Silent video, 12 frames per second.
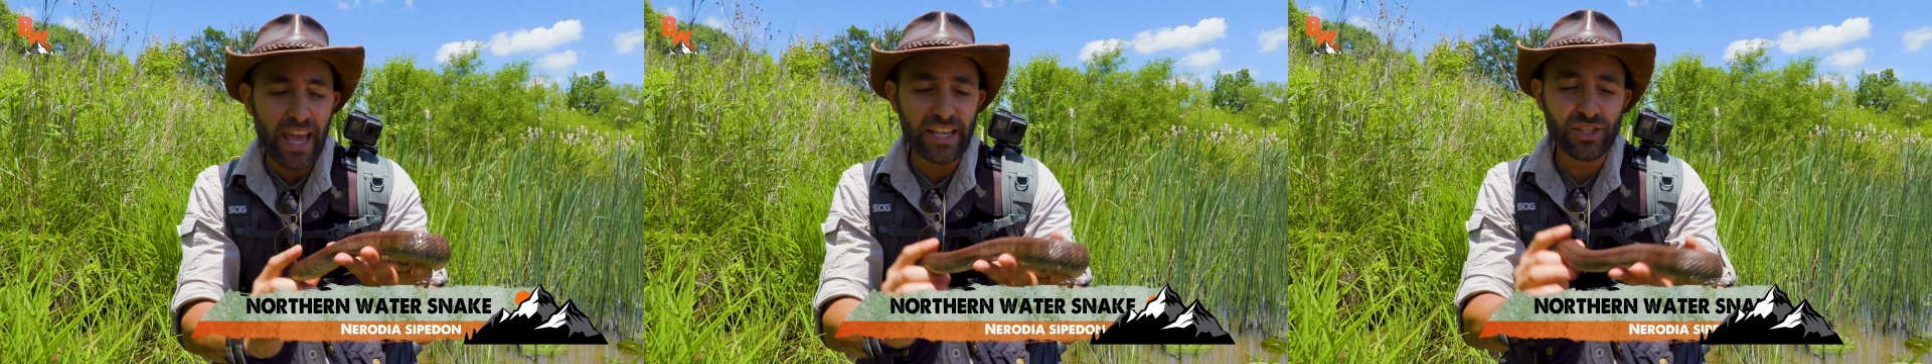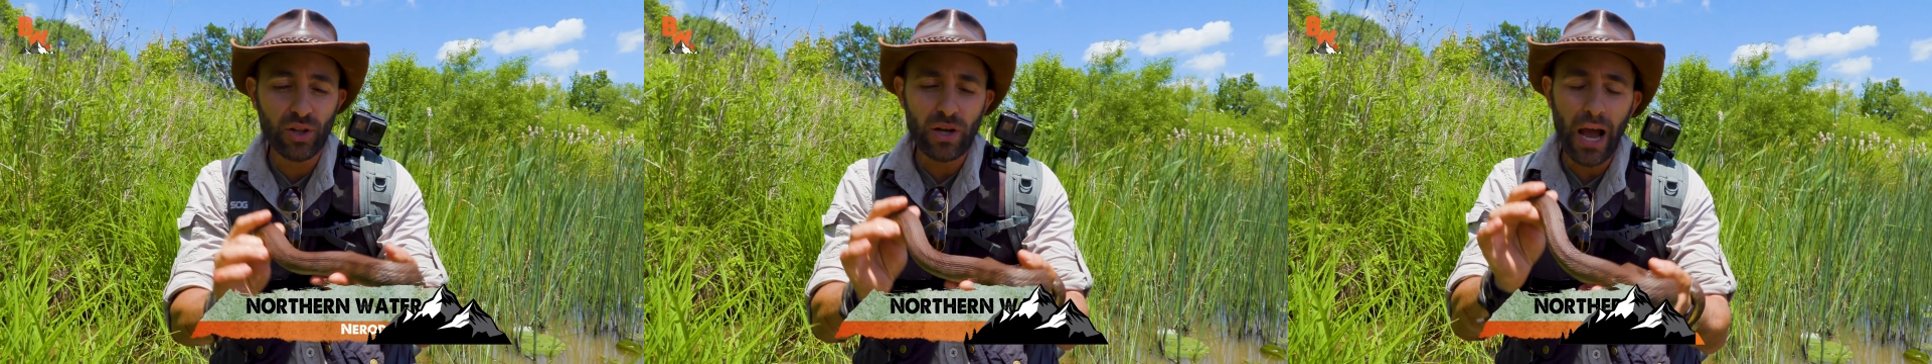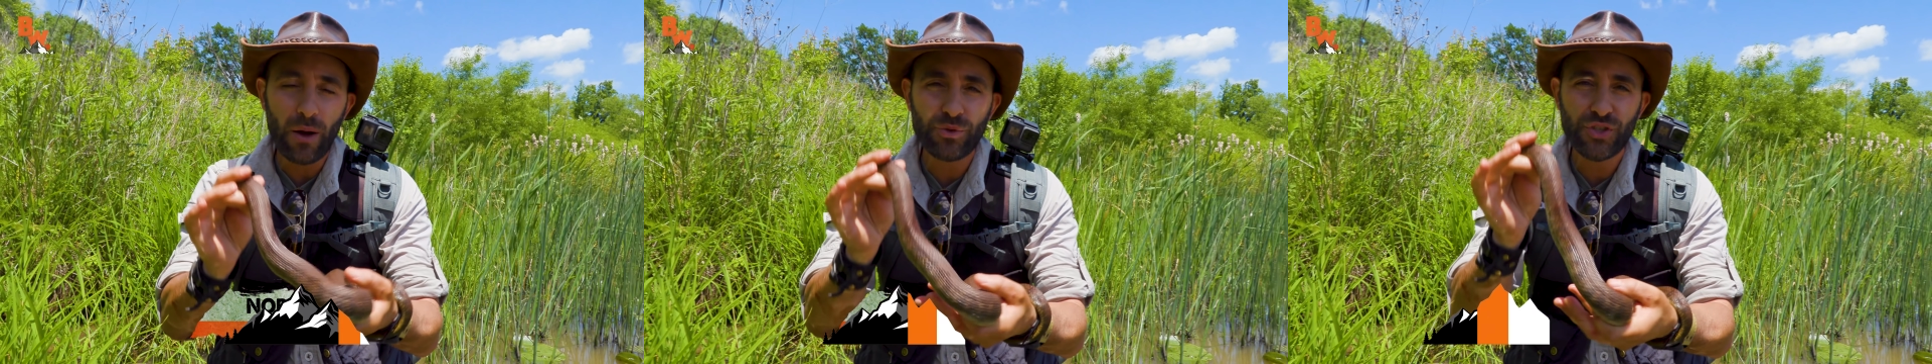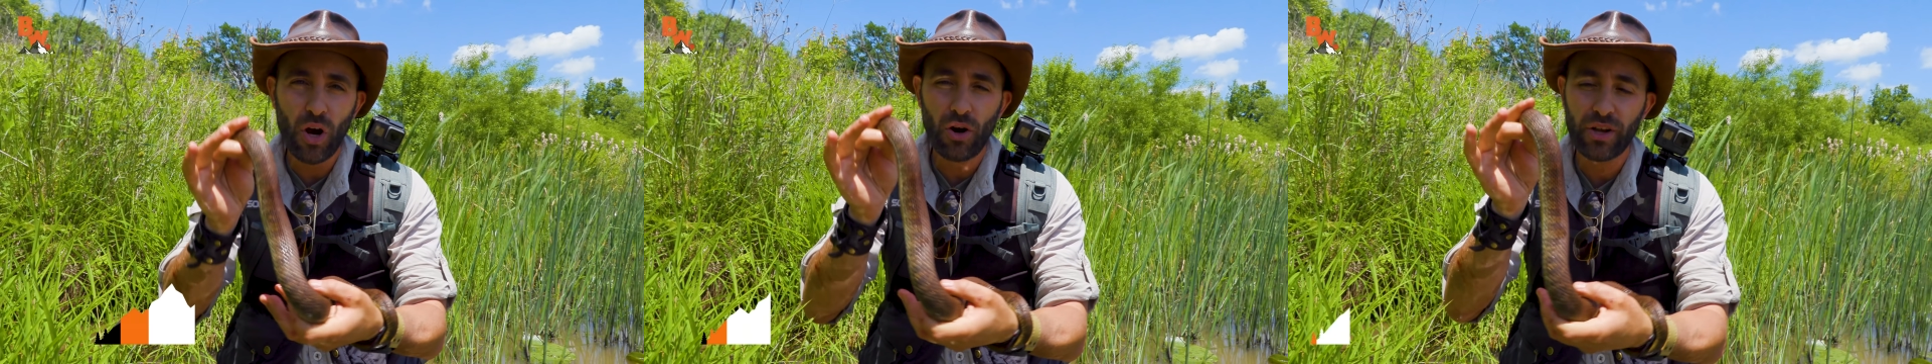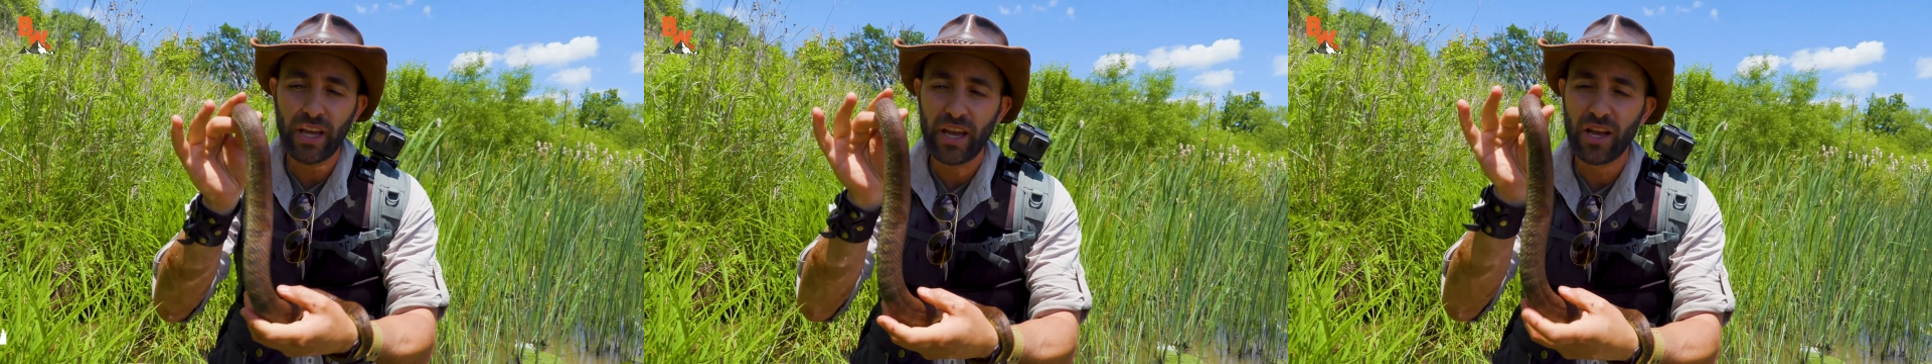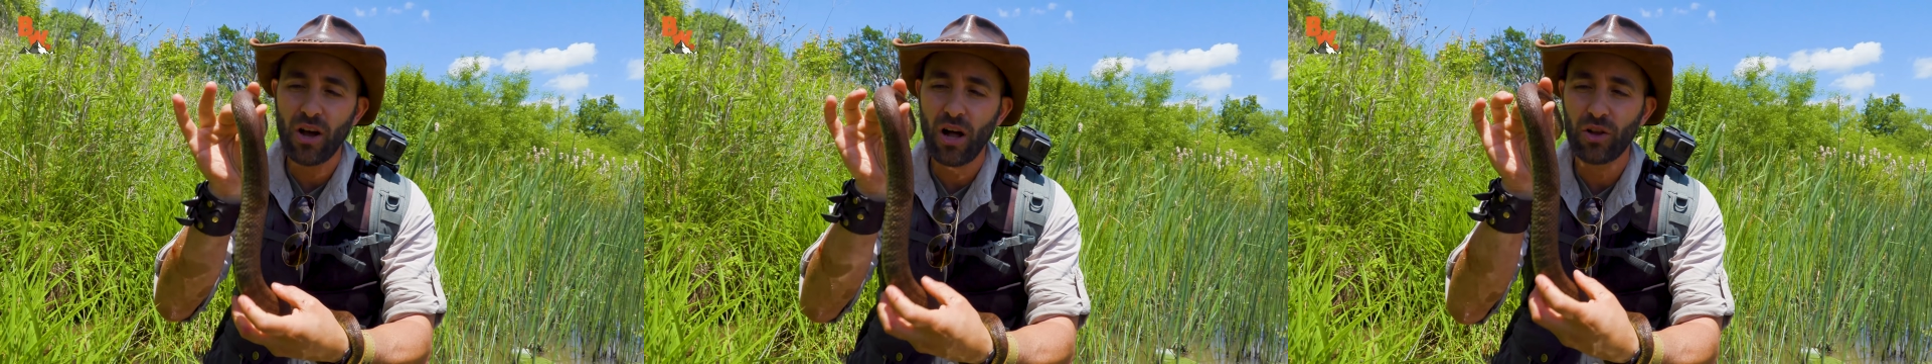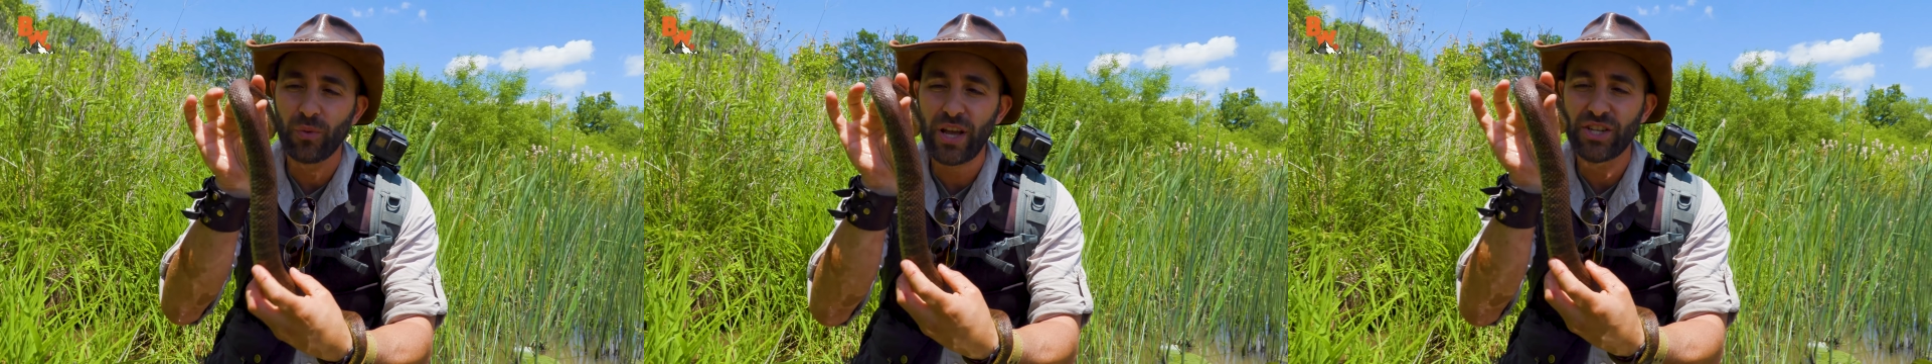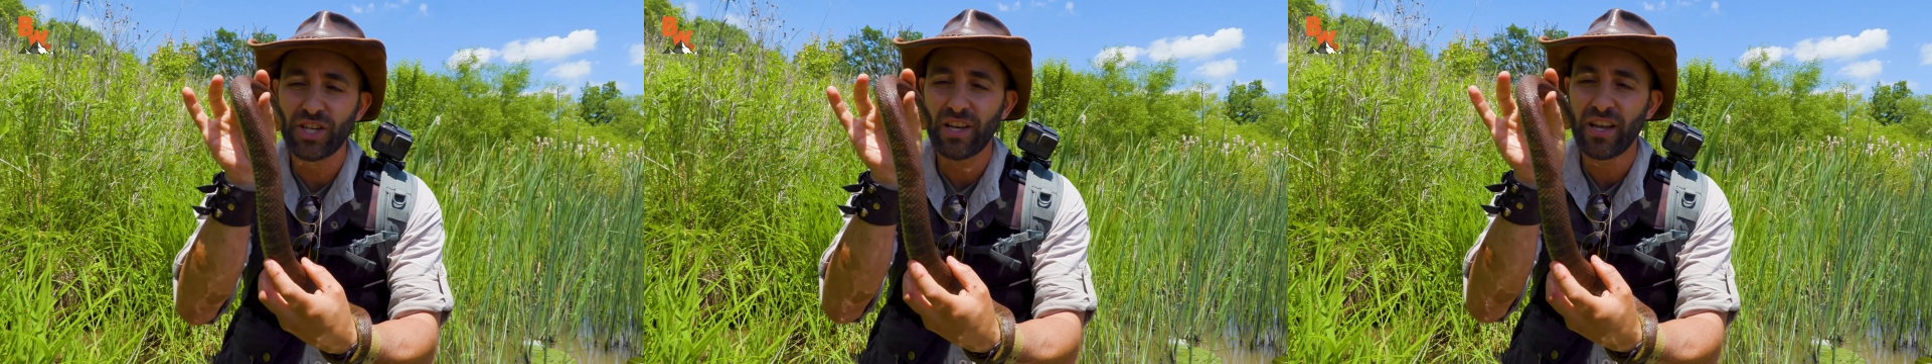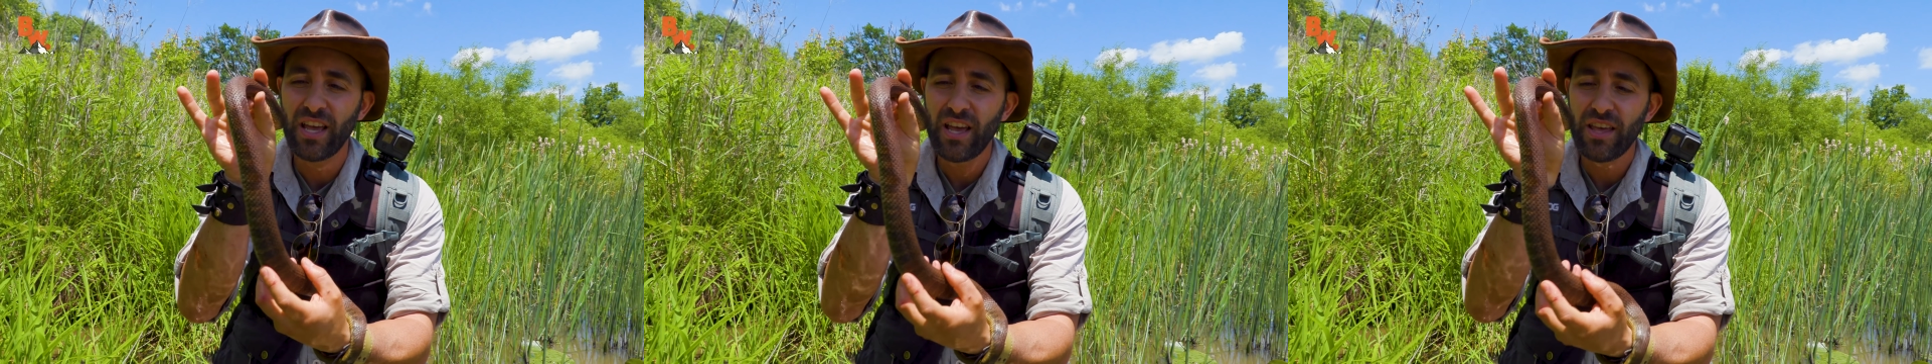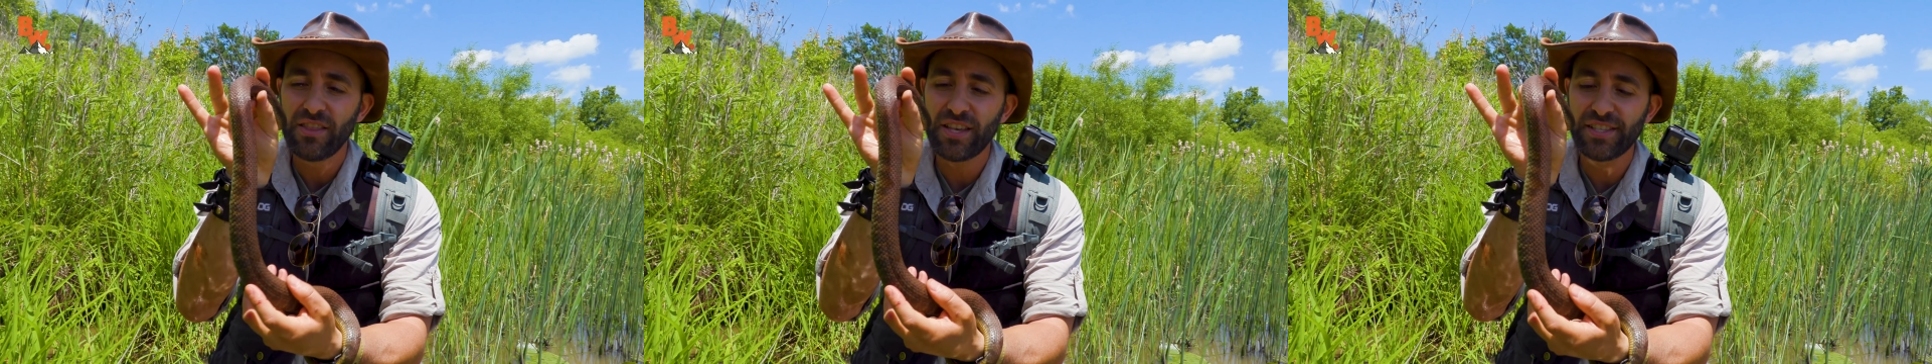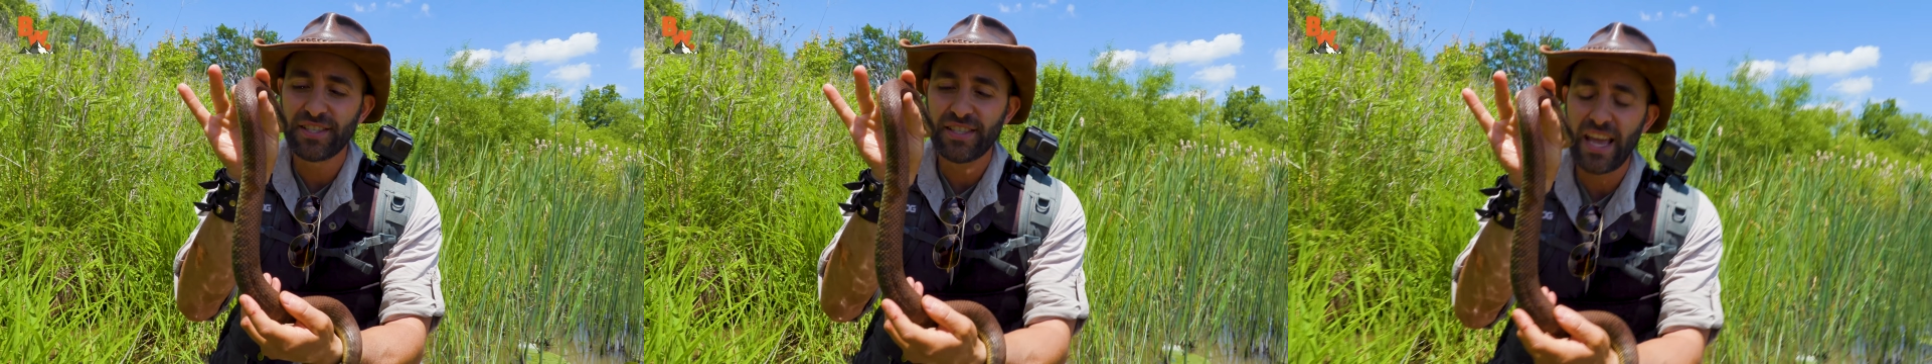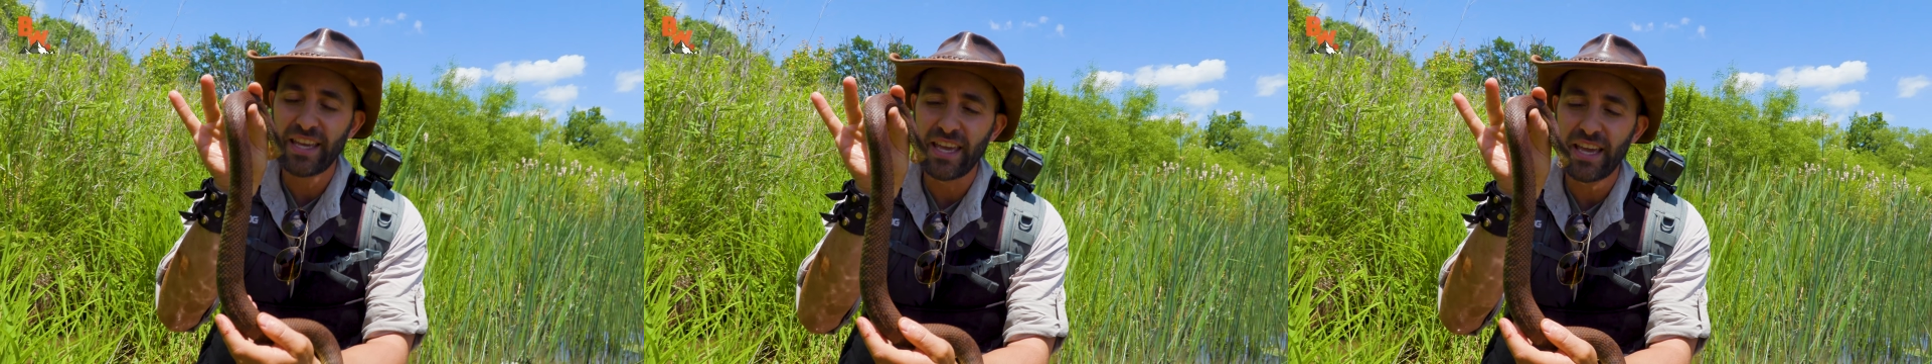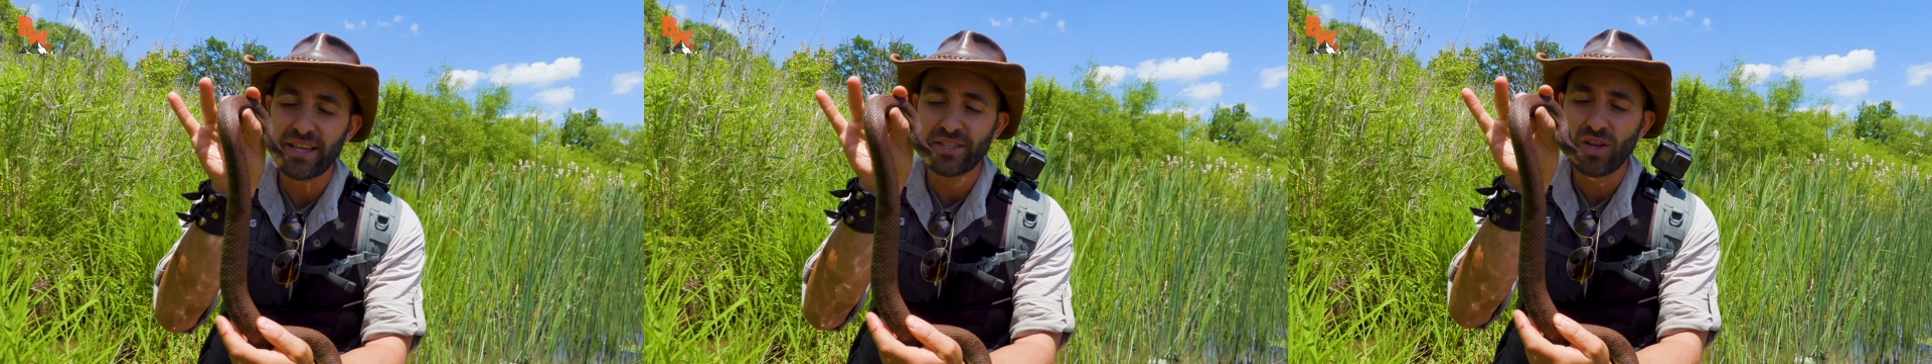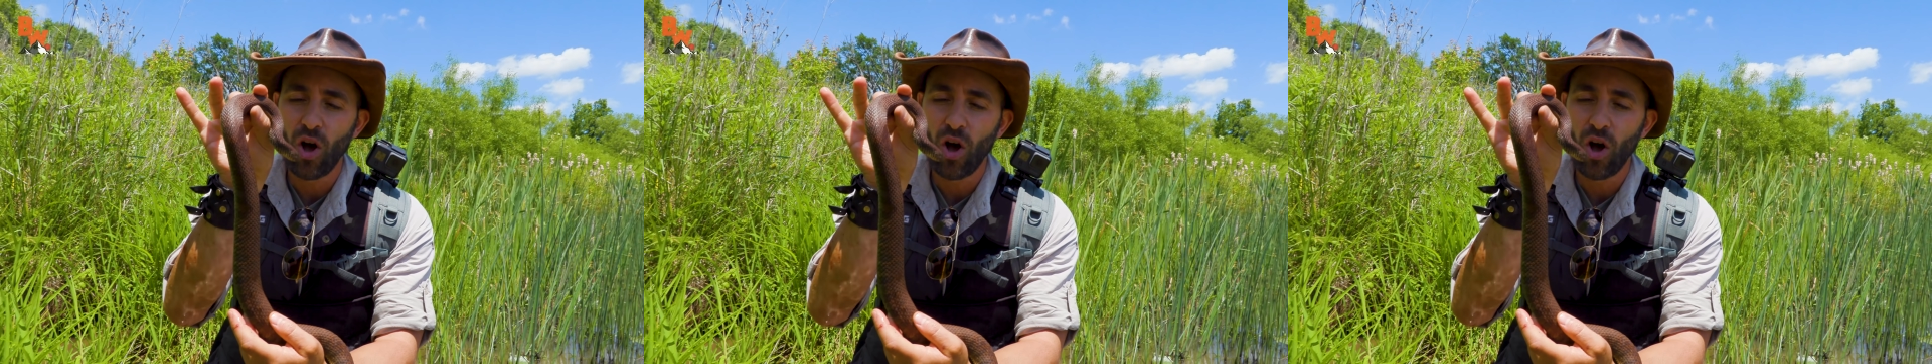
is look how dark in coloration this this snake is,